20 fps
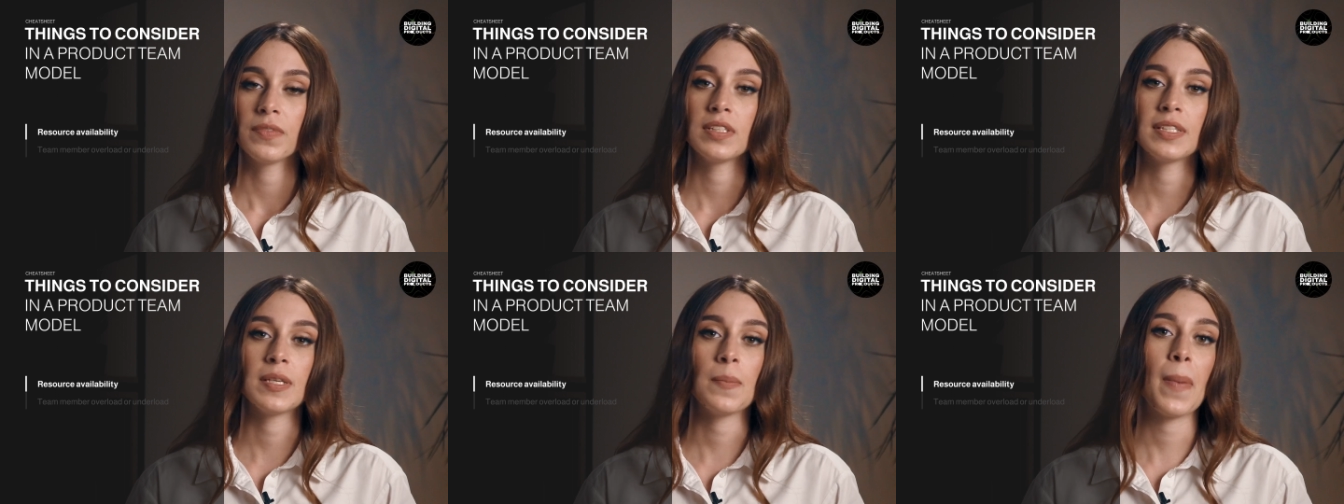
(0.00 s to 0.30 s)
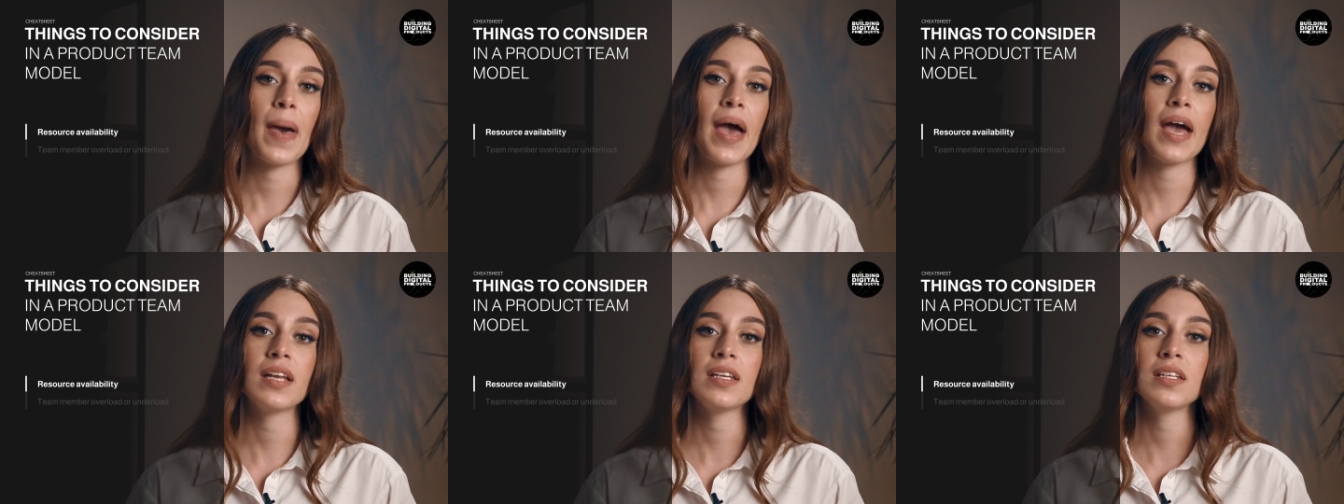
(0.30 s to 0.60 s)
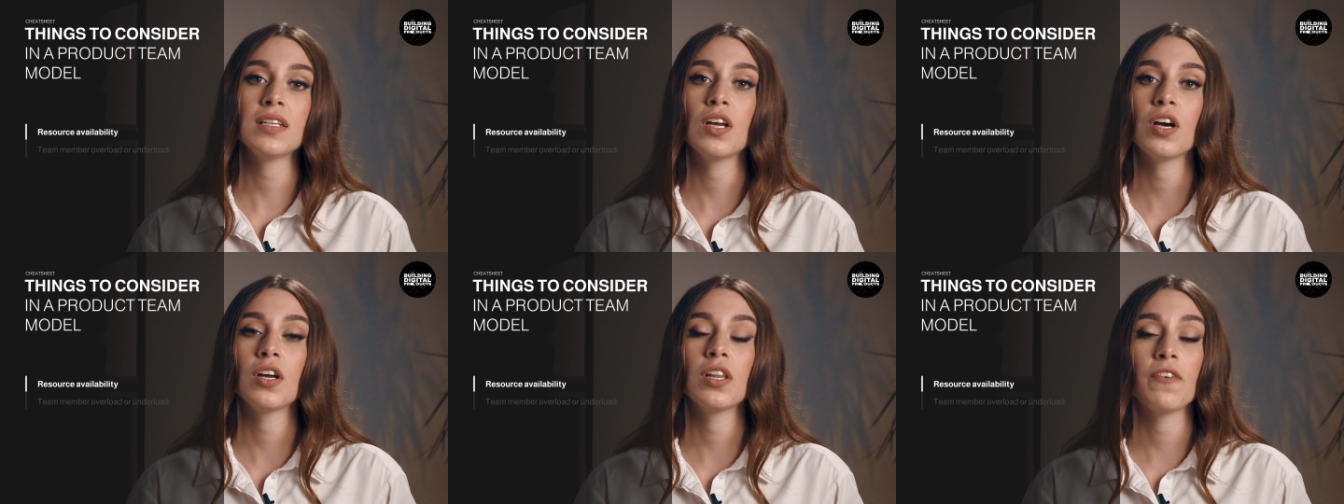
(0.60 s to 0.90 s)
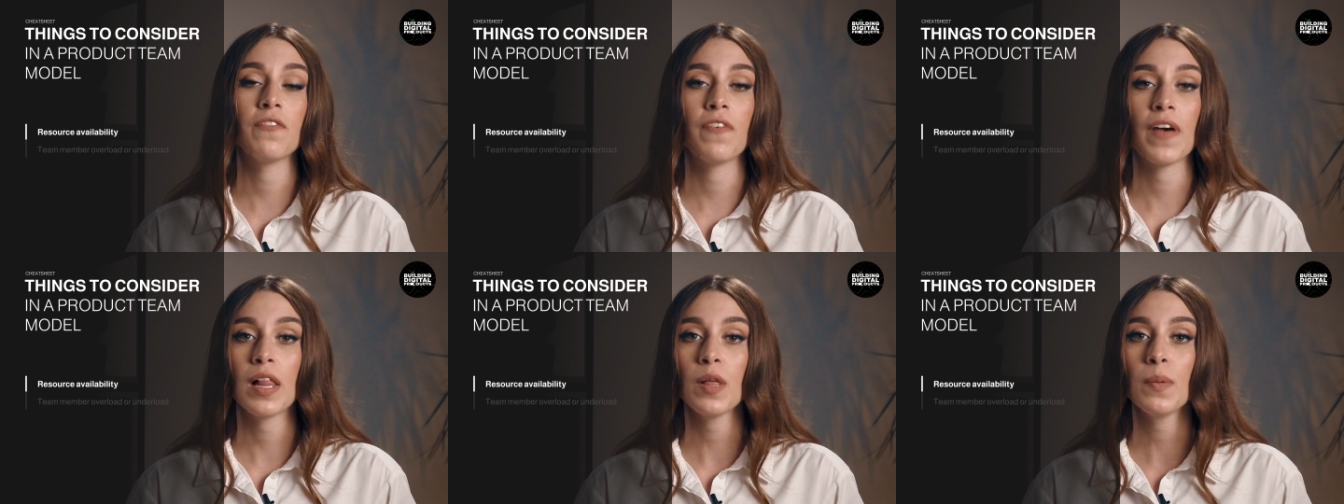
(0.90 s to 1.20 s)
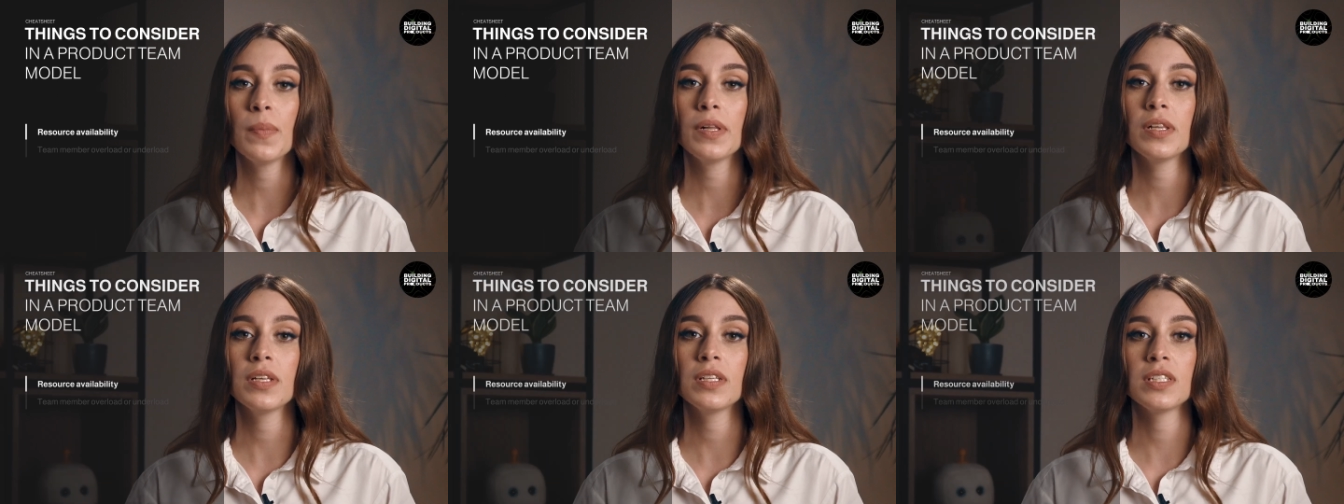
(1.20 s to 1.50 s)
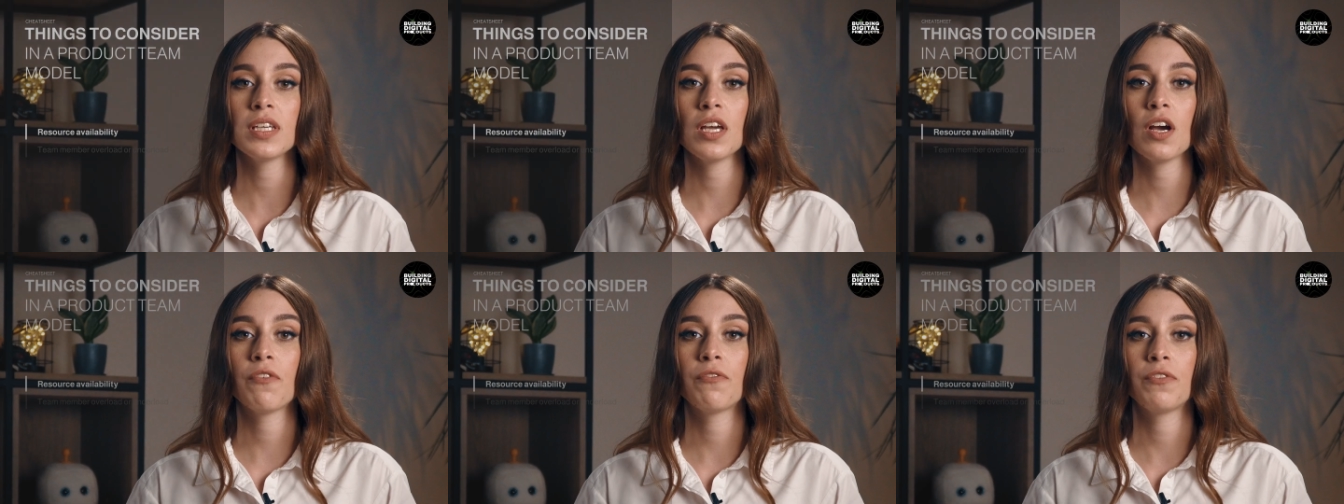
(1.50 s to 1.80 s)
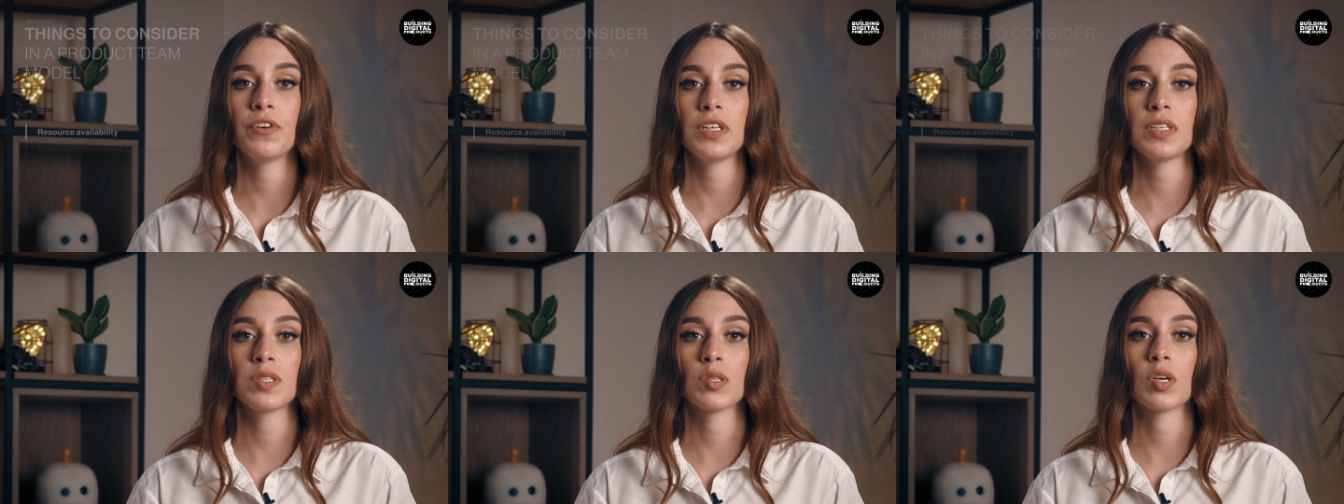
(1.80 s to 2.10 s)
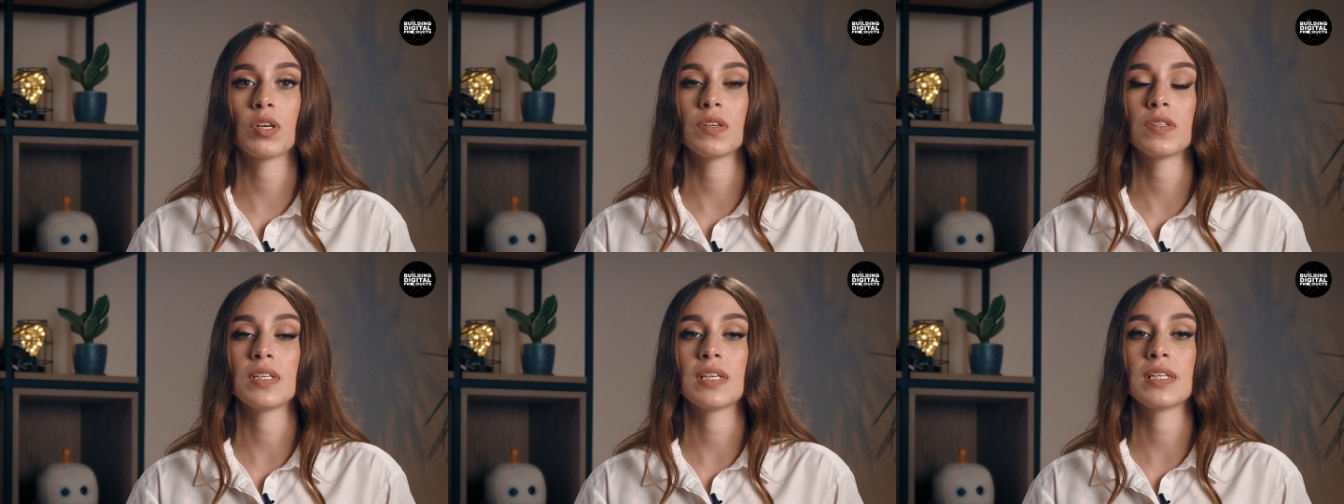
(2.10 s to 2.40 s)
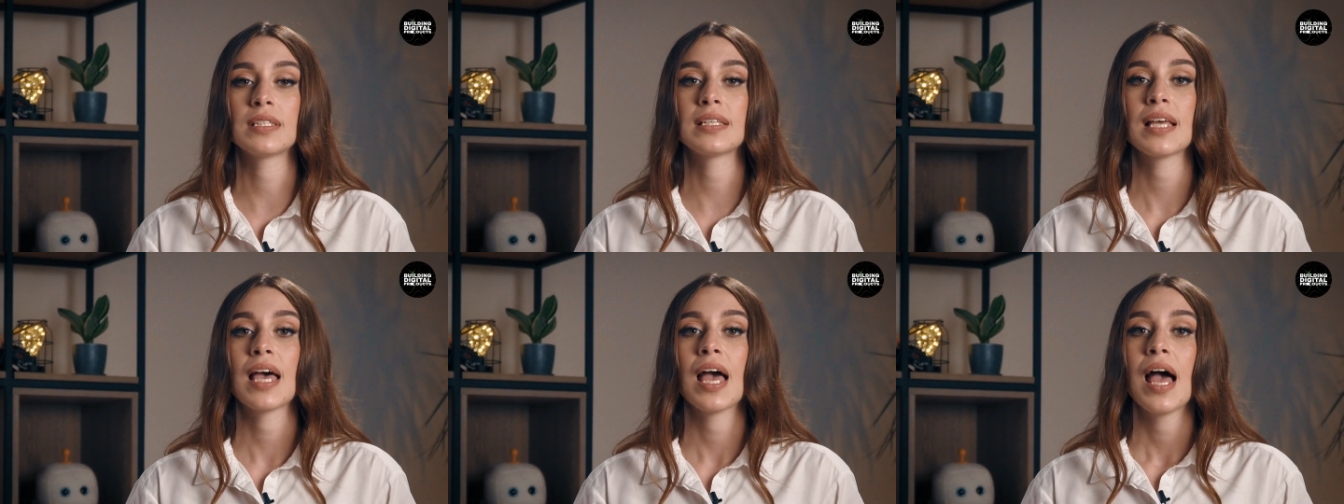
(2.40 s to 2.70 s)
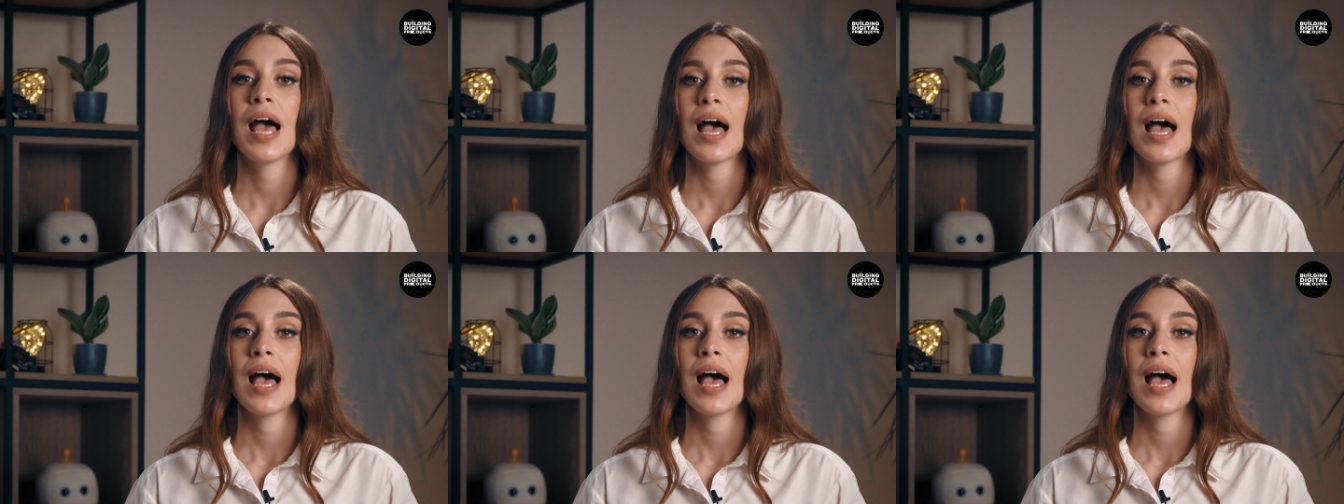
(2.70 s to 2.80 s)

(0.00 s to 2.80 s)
Depending on availability of resources,